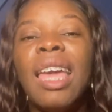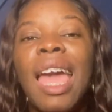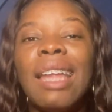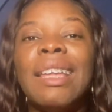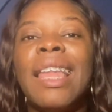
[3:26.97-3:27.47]

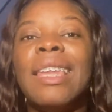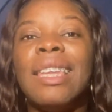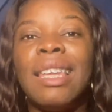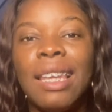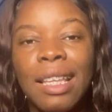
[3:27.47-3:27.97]
and
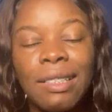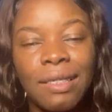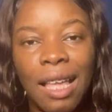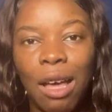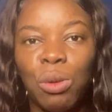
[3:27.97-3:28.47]
then list
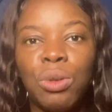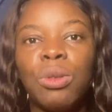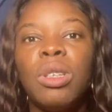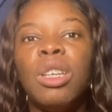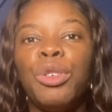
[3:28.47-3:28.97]
out
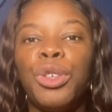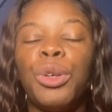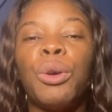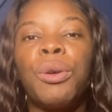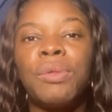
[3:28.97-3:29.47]
your